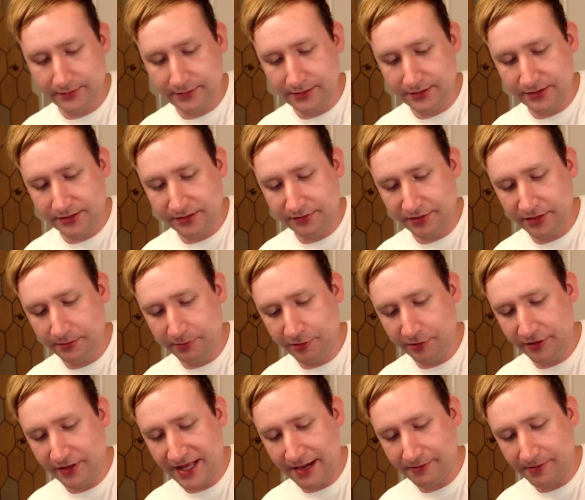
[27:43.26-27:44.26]
So we're going to
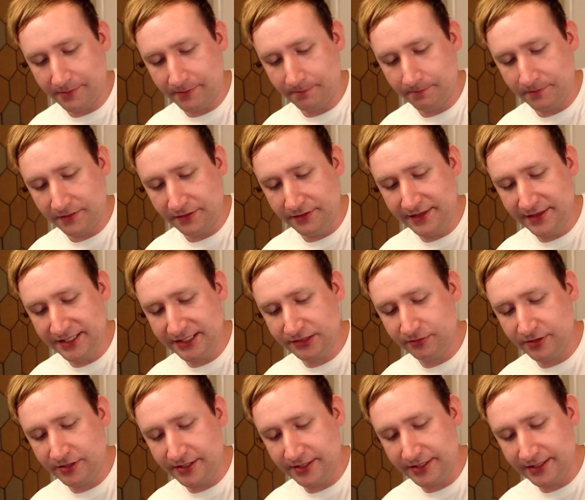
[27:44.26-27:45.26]
pour that one. This
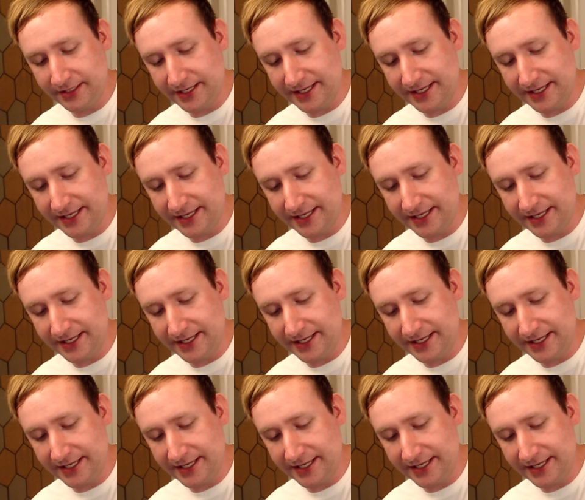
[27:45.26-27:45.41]
one